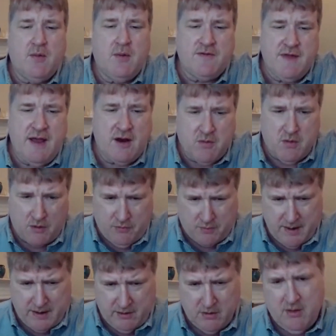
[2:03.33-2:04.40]
What's that growth
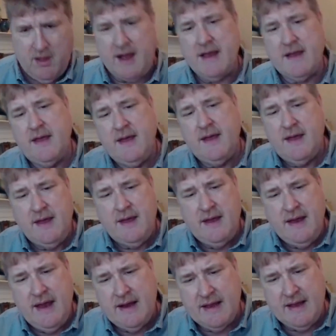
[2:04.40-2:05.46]
rate look like?
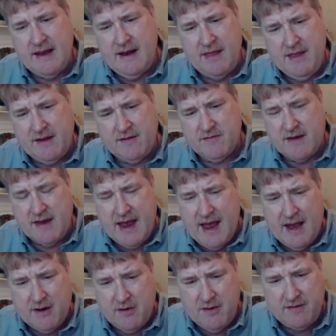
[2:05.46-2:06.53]
And again, I think it's a
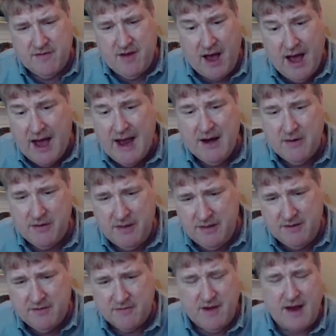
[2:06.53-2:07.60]
CAGR that's higher than
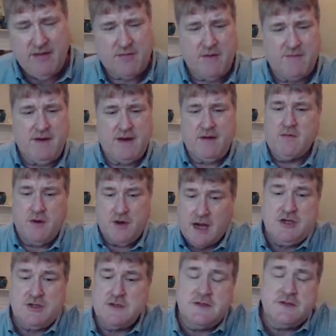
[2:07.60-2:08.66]
the design thrifting
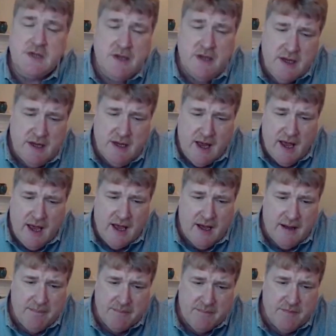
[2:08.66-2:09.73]
reductions.
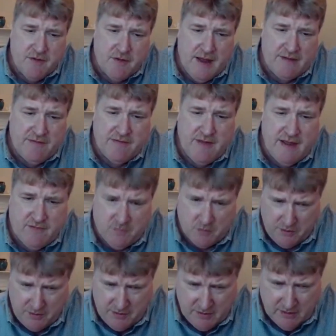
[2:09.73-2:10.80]
So that's
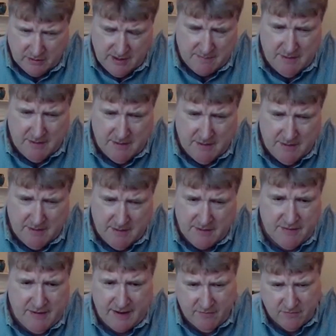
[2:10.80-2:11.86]
really the dilemma that
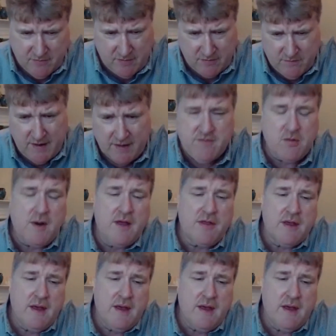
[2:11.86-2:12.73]
the industry is faced with.